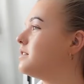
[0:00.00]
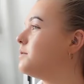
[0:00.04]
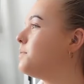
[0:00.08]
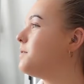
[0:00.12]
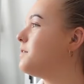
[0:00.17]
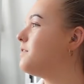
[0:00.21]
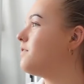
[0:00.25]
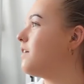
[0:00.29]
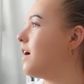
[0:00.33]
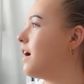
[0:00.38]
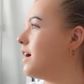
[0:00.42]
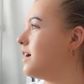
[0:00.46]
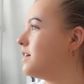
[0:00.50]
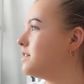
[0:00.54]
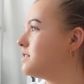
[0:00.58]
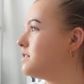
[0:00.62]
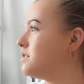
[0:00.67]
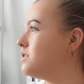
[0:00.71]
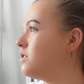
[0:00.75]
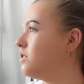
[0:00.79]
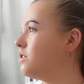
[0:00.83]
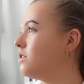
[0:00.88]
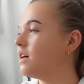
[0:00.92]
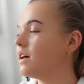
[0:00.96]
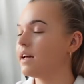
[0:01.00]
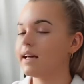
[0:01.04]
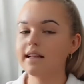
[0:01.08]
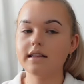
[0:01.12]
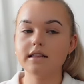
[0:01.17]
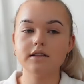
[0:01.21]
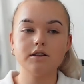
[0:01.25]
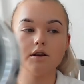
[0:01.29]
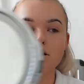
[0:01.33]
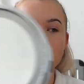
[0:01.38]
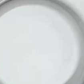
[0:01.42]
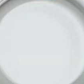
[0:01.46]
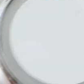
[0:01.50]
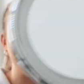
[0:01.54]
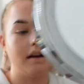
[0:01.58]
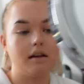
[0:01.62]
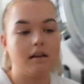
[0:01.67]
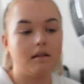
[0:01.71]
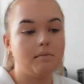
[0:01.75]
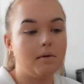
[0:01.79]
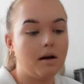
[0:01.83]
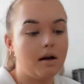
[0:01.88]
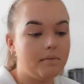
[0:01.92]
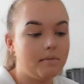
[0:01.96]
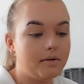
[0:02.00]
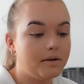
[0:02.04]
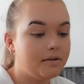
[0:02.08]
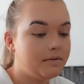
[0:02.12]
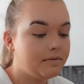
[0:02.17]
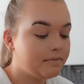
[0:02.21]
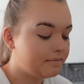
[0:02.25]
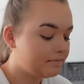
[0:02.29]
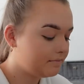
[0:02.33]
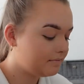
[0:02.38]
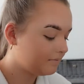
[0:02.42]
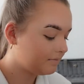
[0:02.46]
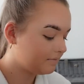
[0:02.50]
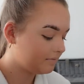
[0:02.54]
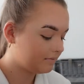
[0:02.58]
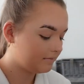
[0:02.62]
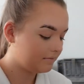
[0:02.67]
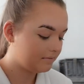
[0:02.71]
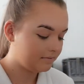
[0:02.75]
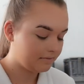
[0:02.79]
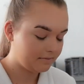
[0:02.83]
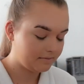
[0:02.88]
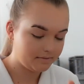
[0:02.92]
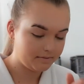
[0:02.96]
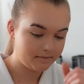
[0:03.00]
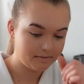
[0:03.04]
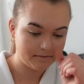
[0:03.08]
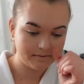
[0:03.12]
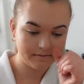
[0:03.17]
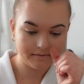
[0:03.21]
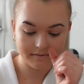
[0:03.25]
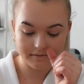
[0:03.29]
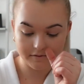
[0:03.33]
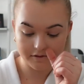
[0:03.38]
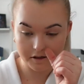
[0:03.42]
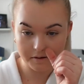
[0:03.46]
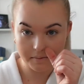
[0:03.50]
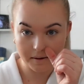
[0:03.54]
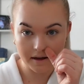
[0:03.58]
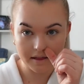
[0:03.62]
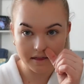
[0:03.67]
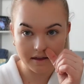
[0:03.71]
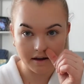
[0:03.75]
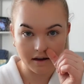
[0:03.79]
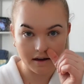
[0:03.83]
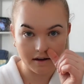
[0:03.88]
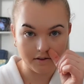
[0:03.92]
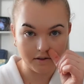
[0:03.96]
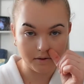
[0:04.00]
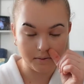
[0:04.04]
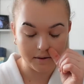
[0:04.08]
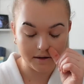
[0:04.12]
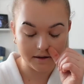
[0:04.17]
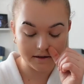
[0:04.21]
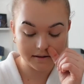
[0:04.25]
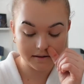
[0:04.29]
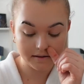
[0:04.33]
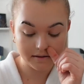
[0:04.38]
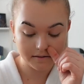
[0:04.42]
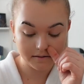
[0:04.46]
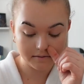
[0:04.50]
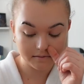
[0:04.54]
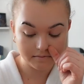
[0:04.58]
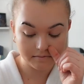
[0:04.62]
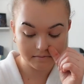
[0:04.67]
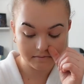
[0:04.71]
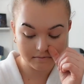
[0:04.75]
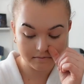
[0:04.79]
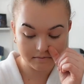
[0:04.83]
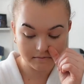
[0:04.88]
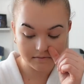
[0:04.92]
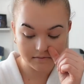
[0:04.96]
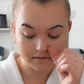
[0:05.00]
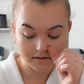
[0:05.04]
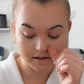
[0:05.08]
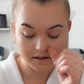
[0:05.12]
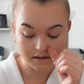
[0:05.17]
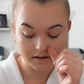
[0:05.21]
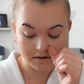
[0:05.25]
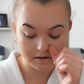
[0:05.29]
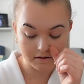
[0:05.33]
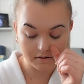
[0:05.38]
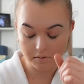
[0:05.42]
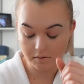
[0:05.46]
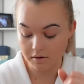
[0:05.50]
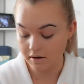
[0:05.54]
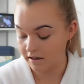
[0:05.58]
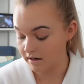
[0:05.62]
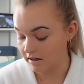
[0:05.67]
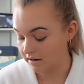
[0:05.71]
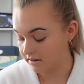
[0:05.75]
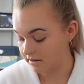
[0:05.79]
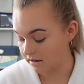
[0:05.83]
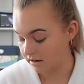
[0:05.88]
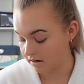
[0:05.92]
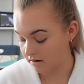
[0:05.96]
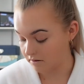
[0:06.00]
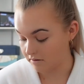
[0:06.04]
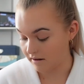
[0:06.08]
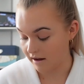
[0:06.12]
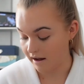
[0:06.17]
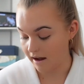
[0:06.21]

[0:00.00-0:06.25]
To be fair, it's not looking too bad at the moment. You might think otherwise. I don't know what it looks like on the